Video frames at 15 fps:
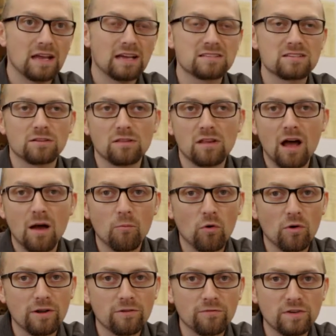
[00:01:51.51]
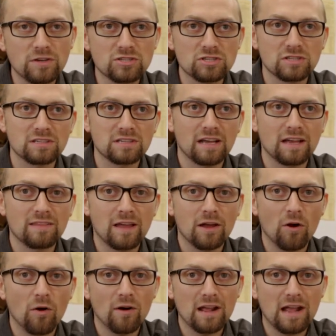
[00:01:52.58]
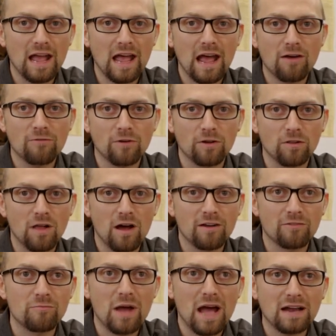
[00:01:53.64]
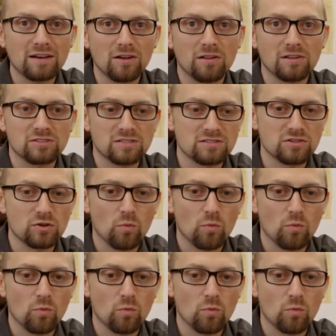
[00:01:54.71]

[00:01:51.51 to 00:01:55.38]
It's a lot more efficient and they already have a lot of back knowledge as